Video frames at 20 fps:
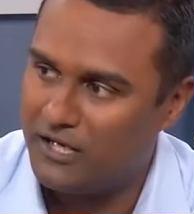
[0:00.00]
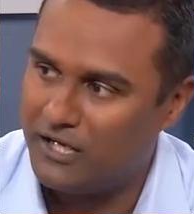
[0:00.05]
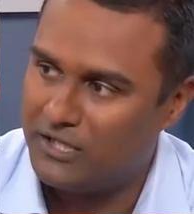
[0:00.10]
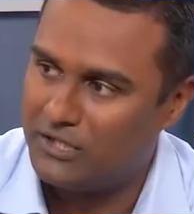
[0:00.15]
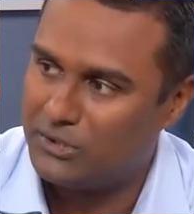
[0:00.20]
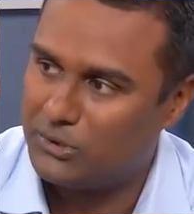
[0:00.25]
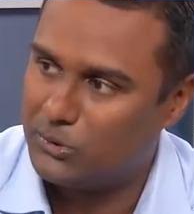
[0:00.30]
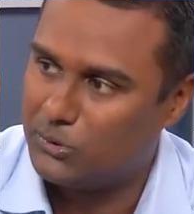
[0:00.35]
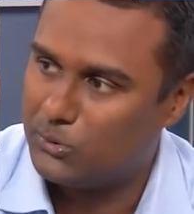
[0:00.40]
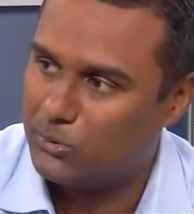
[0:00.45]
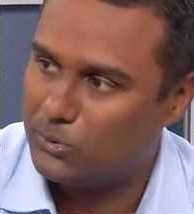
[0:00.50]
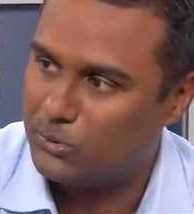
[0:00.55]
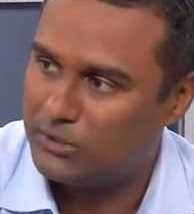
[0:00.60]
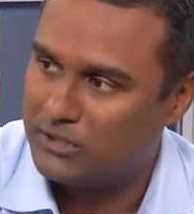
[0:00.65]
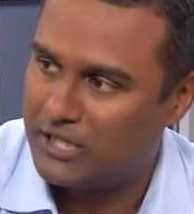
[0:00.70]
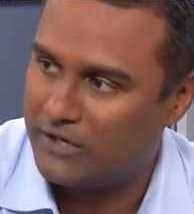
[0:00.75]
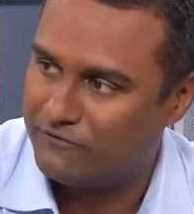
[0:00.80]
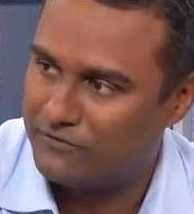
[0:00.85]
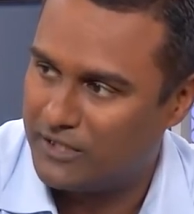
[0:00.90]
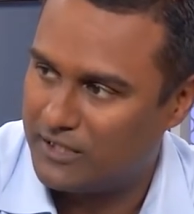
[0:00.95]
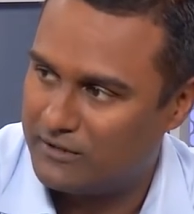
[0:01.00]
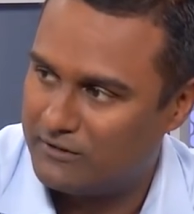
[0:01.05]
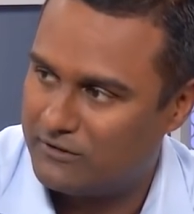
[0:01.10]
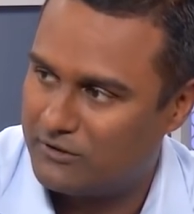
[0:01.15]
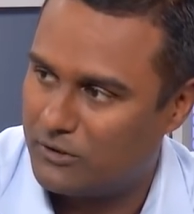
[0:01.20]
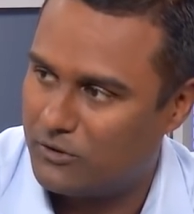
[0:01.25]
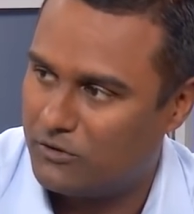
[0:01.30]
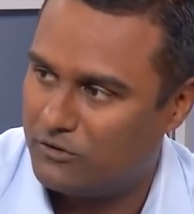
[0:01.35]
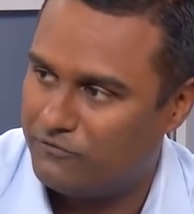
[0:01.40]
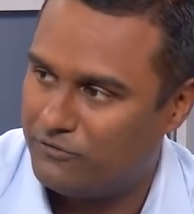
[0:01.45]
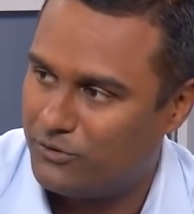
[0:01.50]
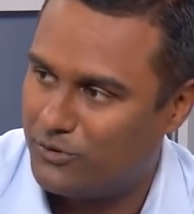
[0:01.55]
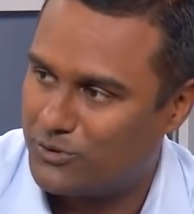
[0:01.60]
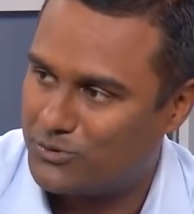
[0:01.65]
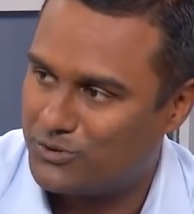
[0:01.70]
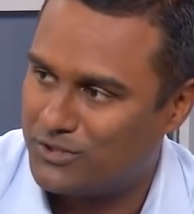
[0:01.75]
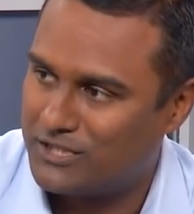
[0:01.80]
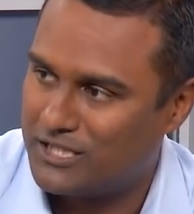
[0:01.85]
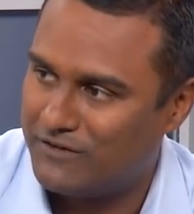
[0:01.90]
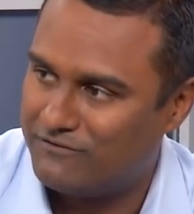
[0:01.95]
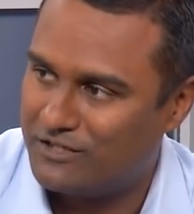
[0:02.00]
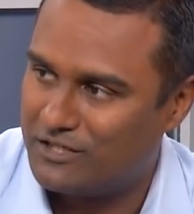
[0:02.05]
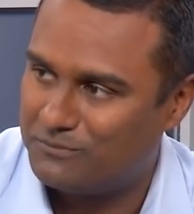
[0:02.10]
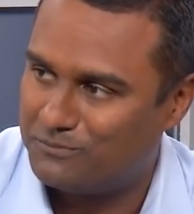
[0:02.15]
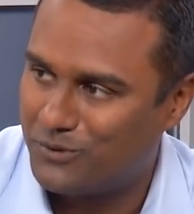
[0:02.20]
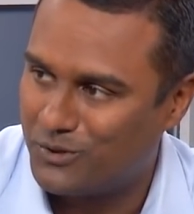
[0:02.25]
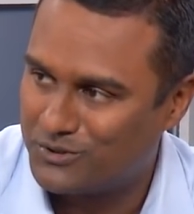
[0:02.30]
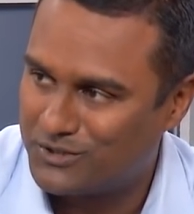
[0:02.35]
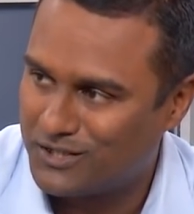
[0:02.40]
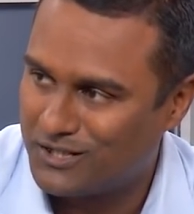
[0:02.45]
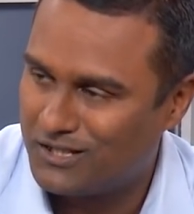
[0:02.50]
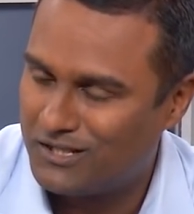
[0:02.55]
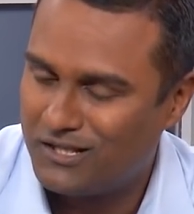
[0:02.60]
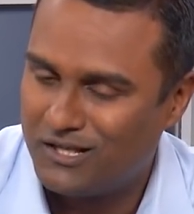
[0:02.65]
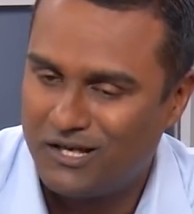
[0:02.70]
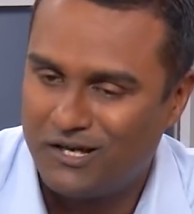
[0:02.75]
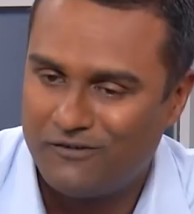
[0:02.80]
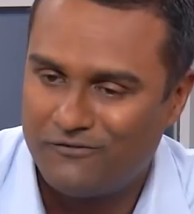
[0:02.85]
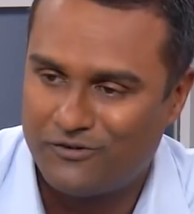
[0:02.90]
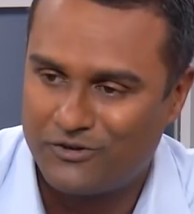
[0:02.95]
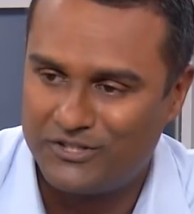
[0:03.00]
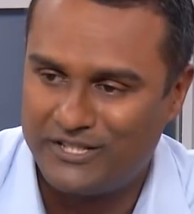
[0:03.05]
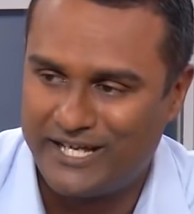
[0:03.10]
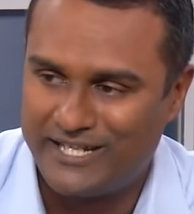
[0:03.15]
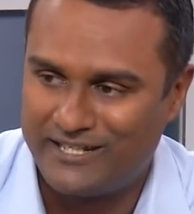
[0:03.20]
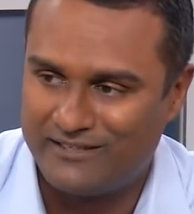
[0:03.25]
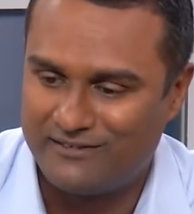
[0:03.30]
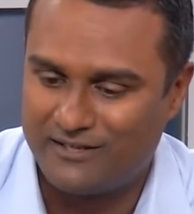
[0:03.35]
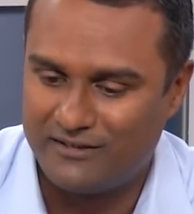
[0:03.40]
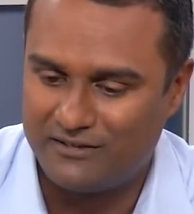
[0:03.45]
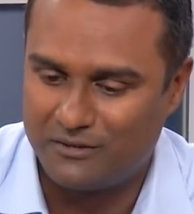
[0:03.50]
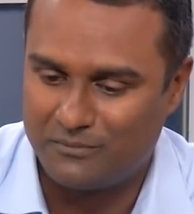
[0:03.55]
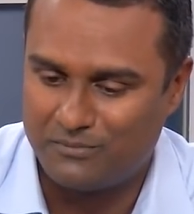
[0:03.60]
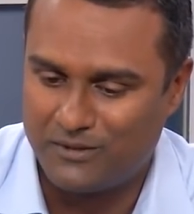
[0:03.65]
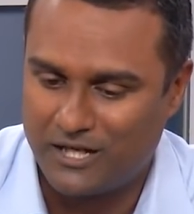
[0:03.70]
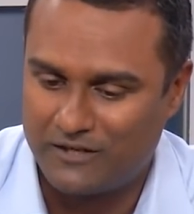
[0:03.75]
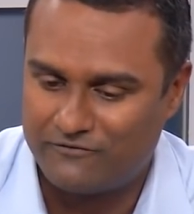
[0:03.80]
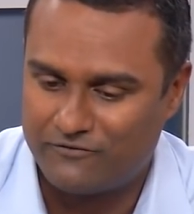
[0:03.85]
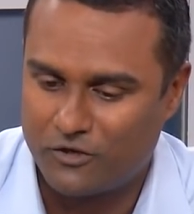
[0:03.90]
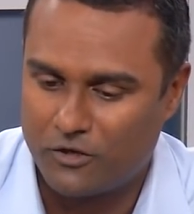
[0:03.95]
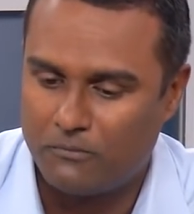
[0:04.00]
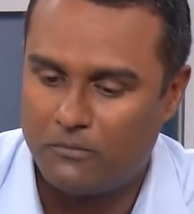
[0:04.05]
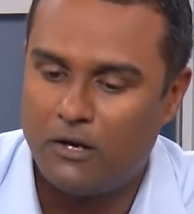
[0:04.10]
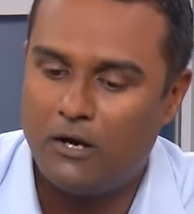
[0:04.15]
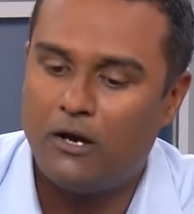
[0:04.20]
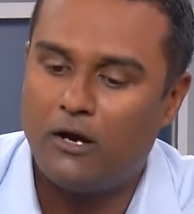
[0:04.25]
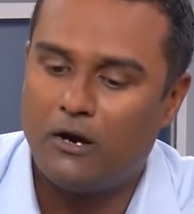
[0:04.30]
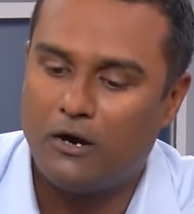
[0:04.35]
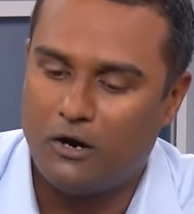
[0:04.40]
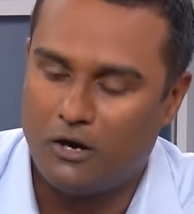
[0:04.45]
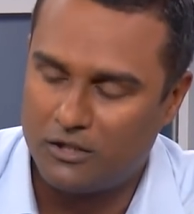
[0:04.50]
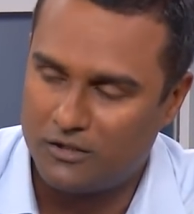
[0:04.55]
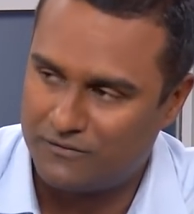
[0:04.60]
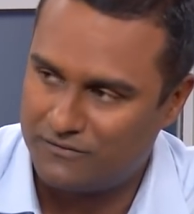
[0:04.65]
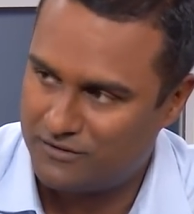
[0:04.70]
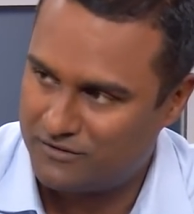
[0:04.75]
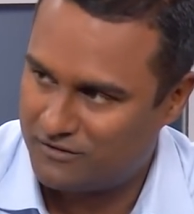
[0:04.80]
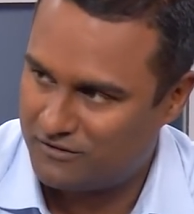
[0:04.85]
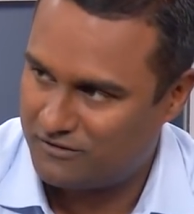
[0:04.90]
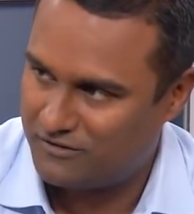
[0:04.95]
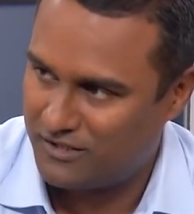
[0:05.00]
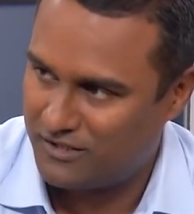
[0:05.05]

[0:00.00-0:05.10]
into DevNet. So if you go to the DevNet portal for DNA Center platform, all of this is